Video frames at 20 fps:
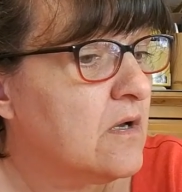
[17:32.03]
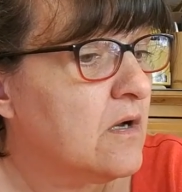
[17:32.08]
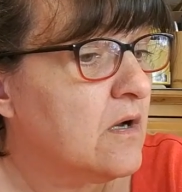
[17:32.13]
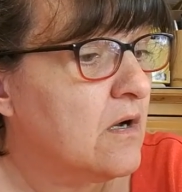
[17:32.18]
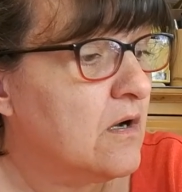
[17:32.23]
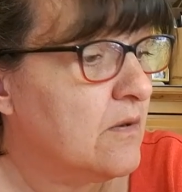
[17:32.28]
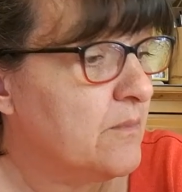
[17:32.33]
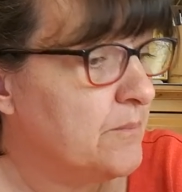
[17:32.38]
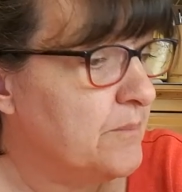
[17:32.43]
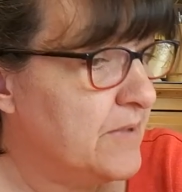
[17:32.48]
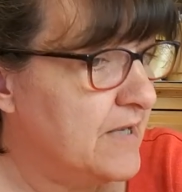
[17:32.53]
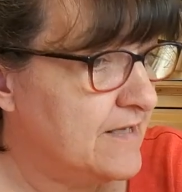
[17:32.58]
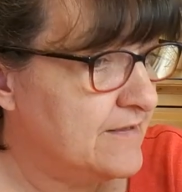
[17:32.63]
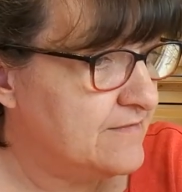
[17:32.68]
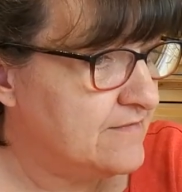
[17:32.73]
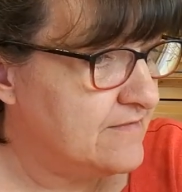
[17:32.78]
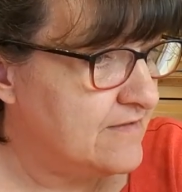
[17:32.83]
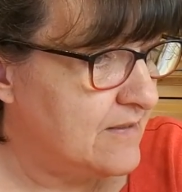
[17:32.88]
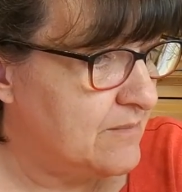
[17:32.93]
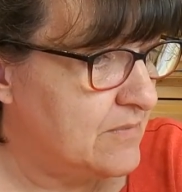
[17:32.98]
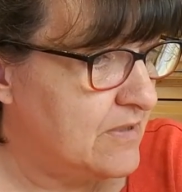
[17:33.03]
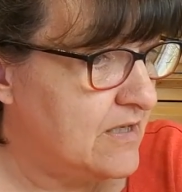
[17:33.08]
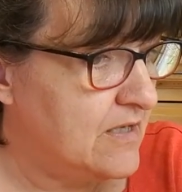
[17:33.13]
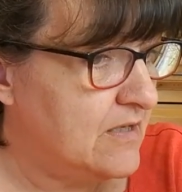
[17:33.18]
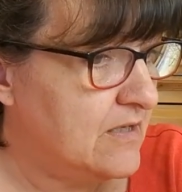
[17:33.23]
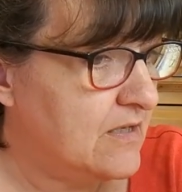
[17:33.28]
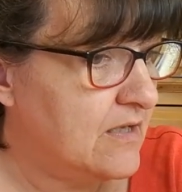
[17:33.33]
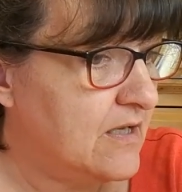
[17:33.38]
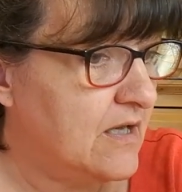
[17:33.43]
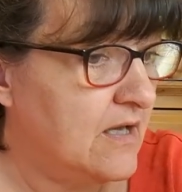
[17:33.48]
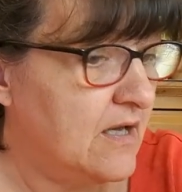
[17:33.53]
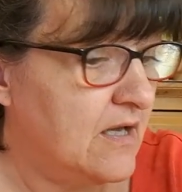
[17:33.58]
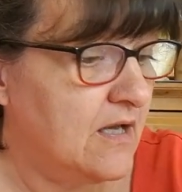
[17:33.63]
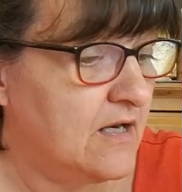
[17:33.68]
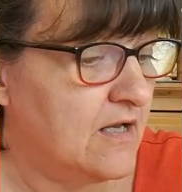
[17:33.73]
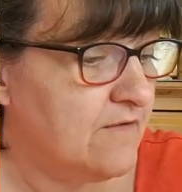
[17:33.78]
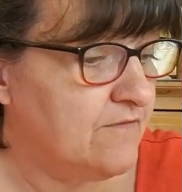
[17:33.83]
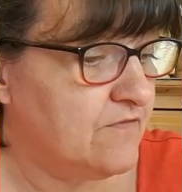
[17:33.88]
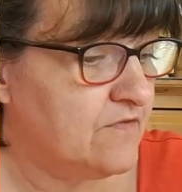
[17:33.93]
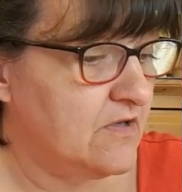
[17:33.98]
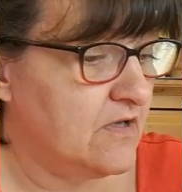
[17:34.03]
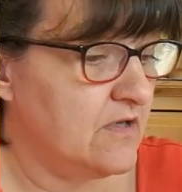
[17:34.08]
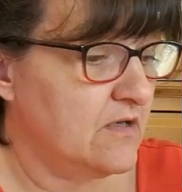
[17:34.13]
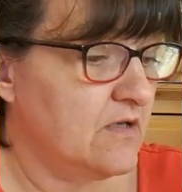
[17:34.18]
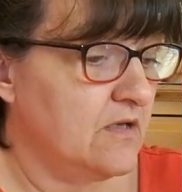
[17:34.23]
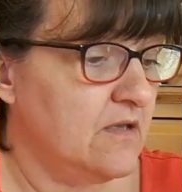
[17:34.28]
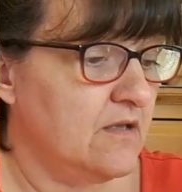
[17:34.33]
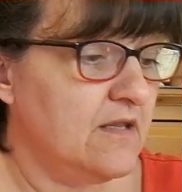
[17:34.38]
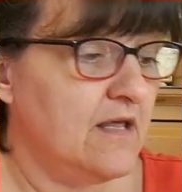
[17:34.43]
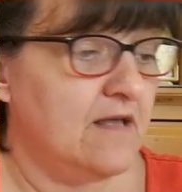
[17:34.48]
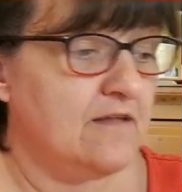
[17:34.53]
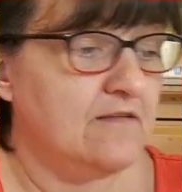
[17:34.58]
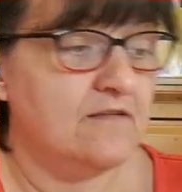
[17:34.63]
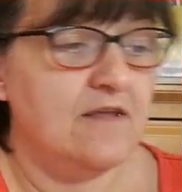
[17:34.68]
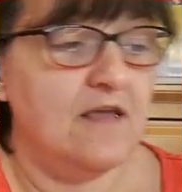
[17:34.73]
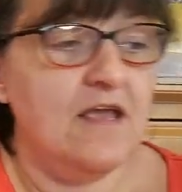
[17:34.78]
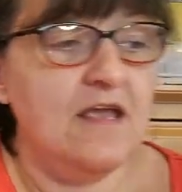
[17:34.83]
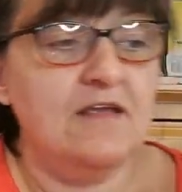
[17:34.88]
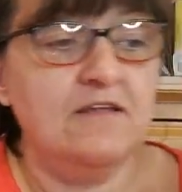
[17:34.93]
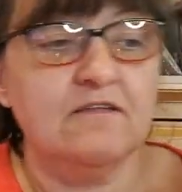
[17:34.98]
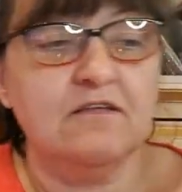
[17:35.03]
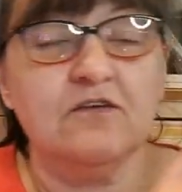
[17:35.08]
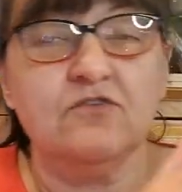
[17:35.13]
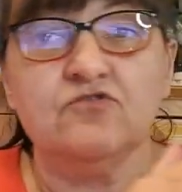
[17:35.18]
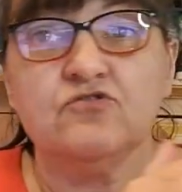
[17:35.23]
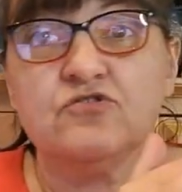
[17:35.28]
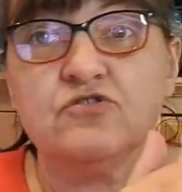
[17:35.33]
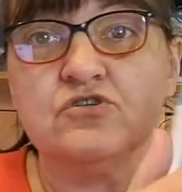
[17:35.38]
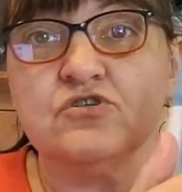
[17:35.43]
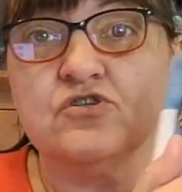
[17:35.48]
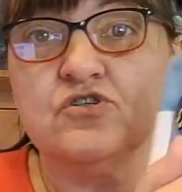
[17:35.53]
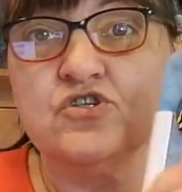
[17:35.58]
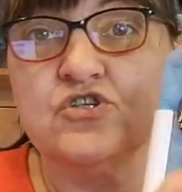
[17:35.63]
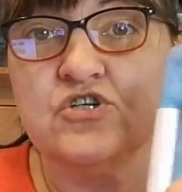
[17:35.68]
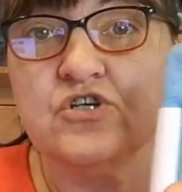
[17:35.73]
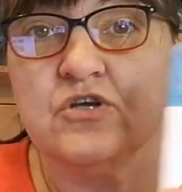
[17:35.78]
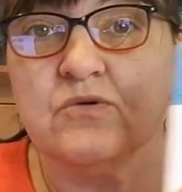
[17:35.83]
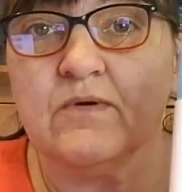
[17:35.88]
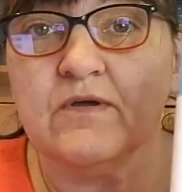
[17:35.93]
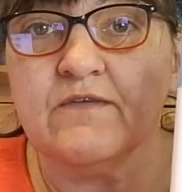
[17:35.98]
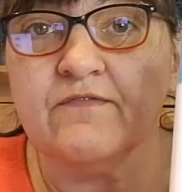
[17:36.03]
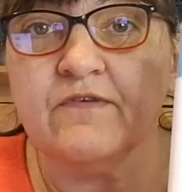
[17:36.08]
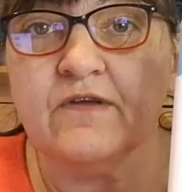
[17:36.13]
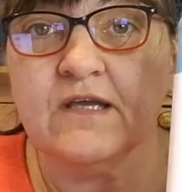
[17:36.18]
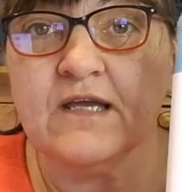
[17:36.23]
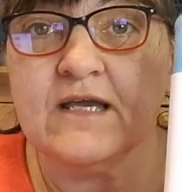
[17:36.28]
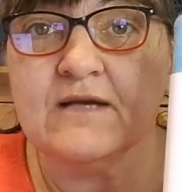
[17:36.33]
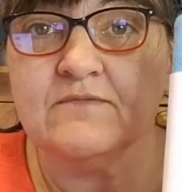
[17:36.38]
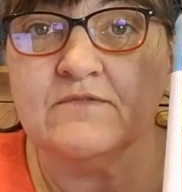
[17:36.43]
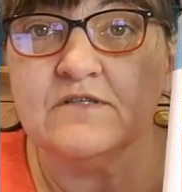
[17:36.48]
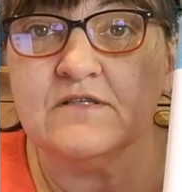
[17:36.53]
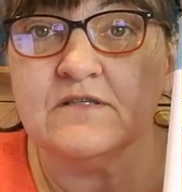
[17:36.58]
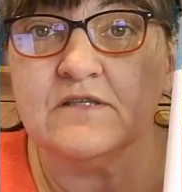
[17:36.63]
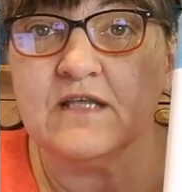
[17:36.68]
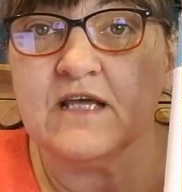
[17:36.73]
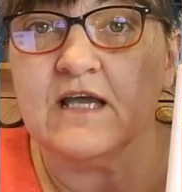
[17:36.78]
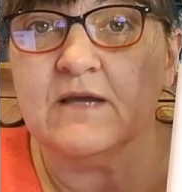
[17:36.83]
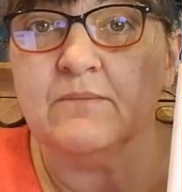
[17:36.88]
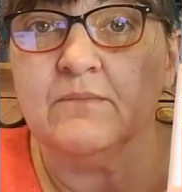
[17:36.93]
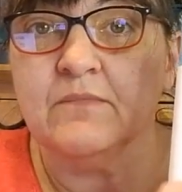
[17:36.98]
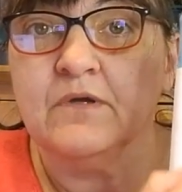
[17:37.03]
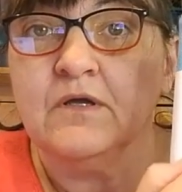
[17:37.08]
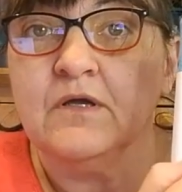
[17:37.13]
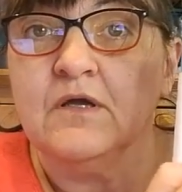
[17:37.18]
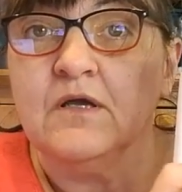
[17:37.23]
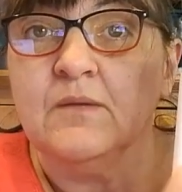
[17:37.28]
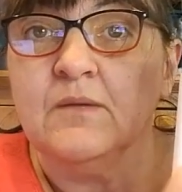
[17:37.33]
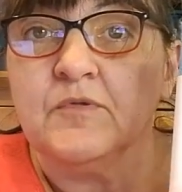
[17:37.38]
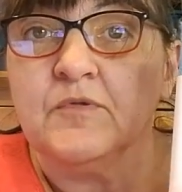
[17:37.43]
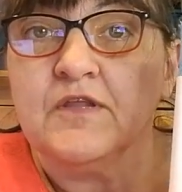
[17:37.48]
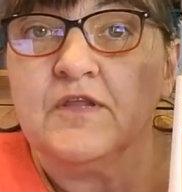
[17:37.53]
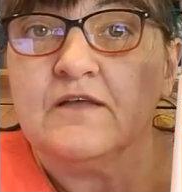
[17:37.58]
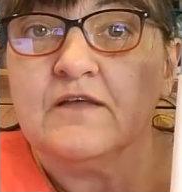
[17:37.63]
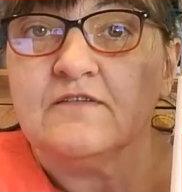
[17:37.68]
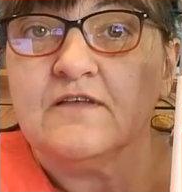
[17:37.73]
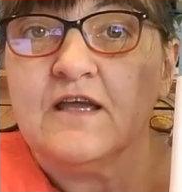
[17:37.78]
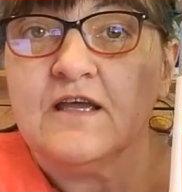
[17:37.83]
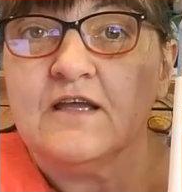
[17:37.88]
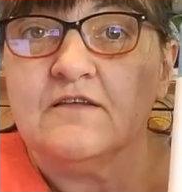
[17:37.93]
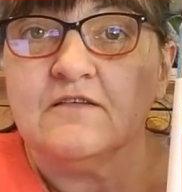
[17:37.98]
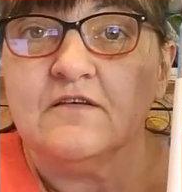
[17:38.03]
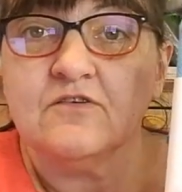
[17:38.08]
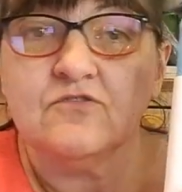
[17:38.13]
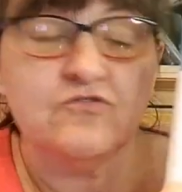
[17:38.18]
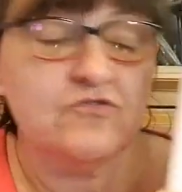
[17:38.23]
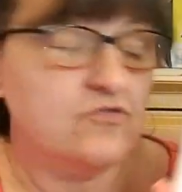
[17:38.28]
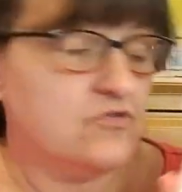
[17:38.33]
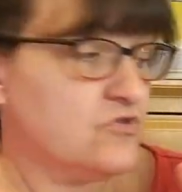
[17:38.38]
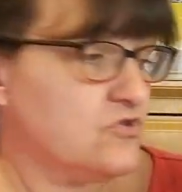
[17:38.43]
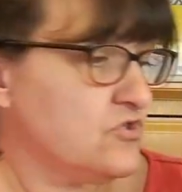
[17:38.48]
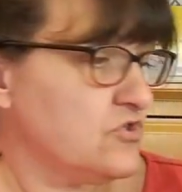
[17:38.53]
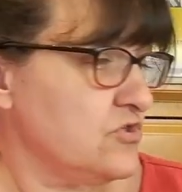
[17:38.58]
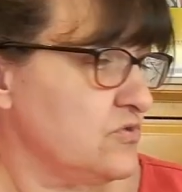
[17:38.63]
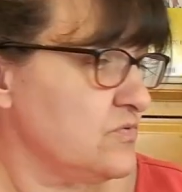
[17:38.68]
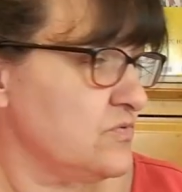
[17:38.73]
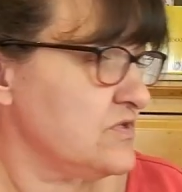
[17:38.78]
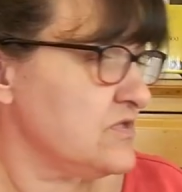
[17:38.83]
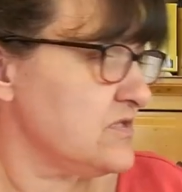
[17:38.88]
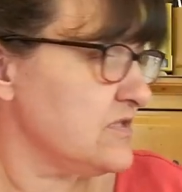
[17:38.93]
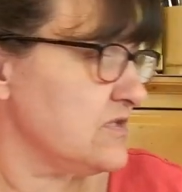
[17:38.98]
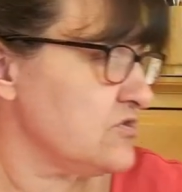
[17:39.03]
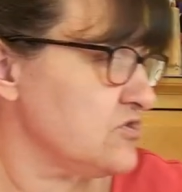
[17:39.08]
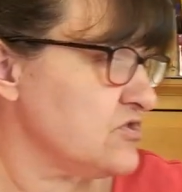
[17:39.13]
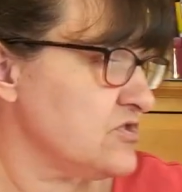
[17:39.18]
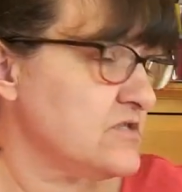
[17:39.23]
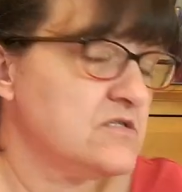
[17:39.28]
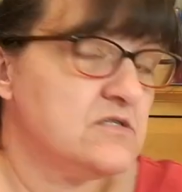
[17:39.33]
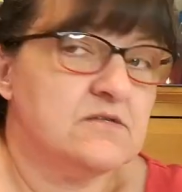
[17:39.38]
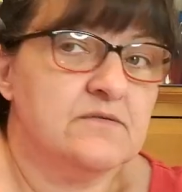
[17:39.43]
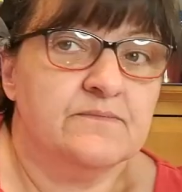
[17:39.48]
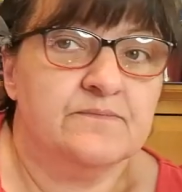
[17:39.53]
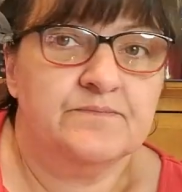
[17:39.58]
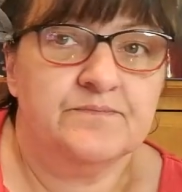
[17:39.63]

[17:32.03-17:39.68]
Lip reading: on Pandemic. And I've done, that's 802. I haven't counted them, but that's 802 stitches.